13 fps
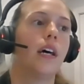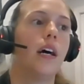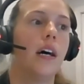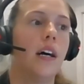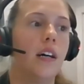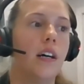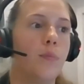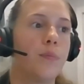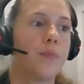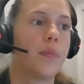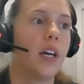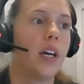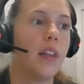Um,
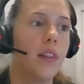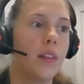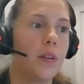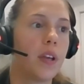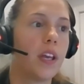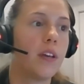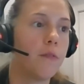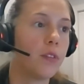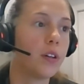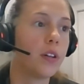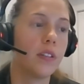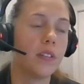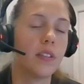and if
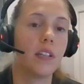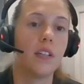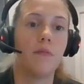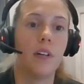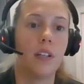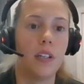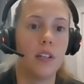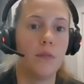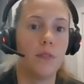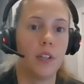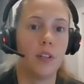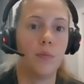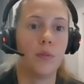there is any funding
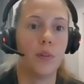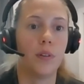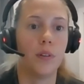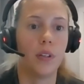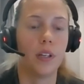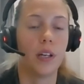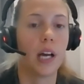available,